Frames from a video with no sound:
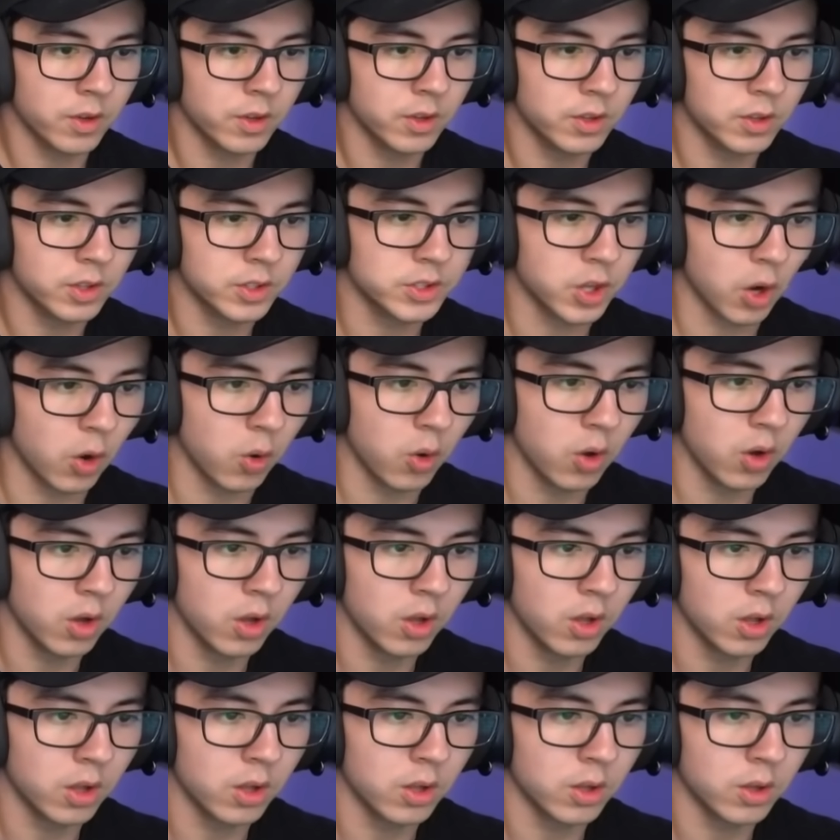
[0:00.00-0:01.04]
Let's go.
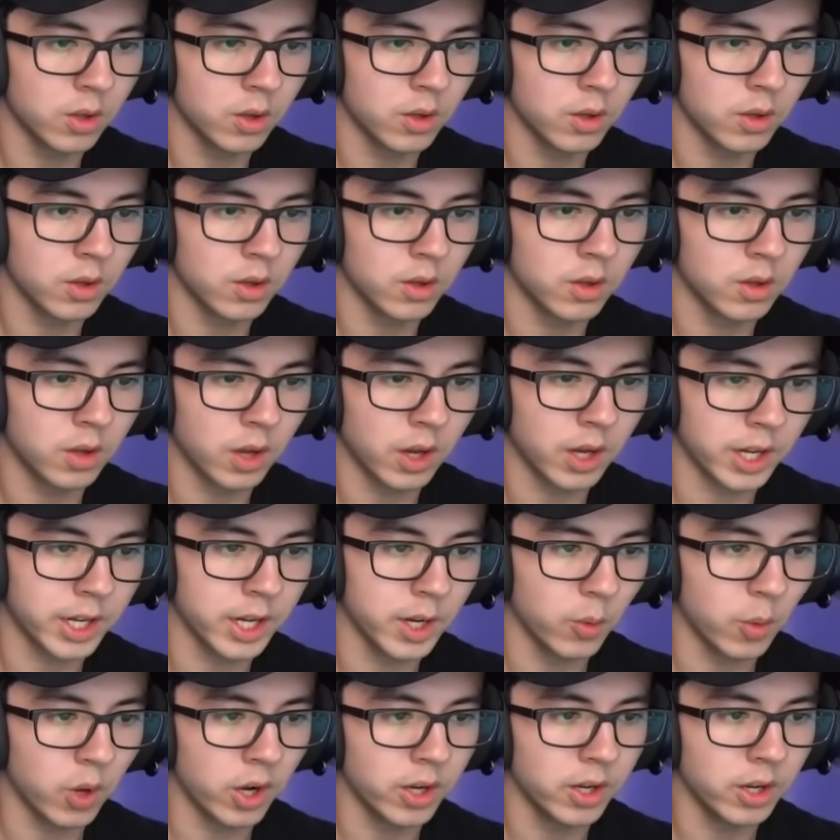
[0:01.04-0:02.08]
I gotta
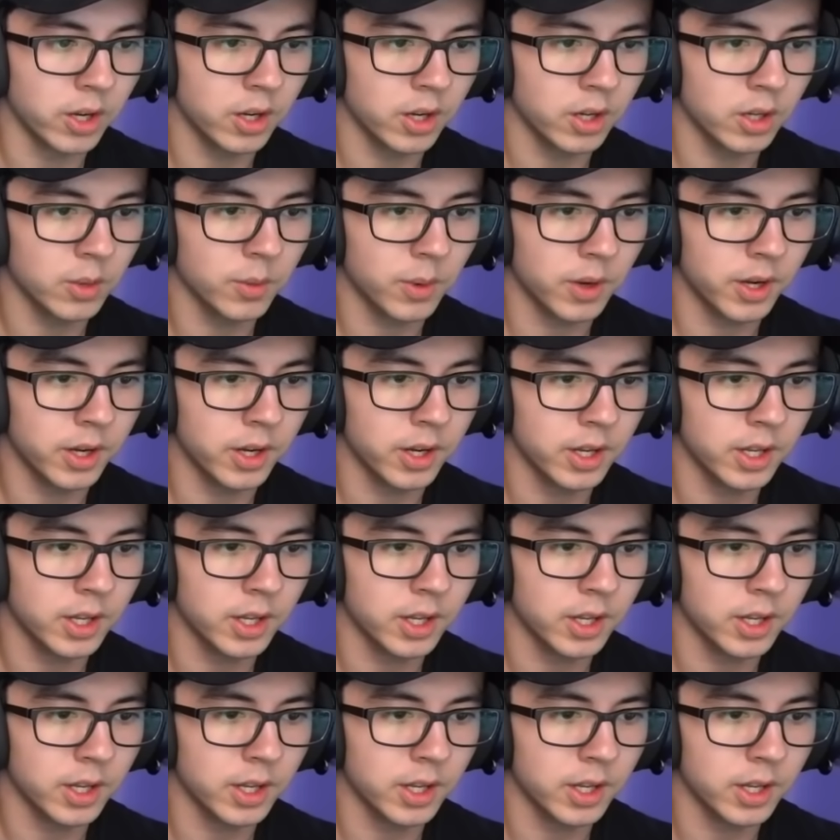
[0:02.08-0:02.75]
hit one. Come on.